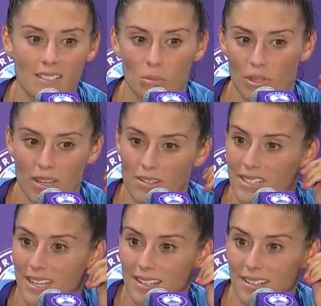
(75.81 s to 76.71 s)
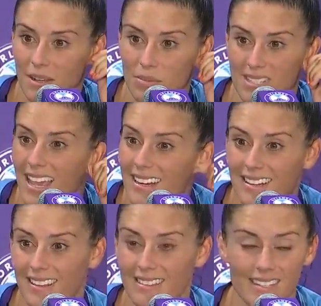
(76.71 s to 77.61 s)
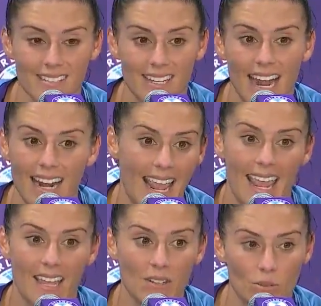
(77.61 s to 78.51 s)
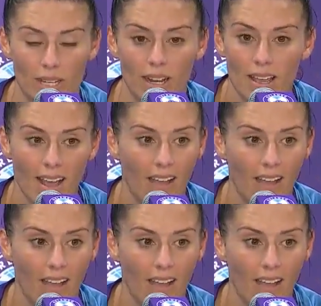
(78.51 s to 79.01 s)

Some players get upset, and then things get out of hand when